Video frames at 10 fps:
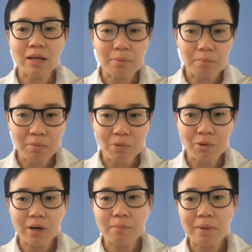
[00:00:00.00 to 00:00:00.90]
a bit
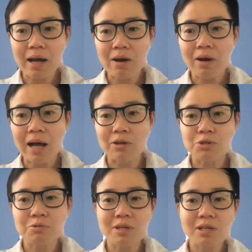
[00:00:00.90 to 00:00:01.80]
more about how
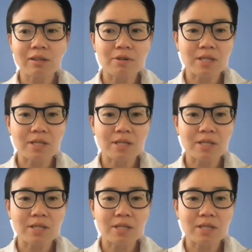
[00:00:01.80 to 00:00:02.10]
street level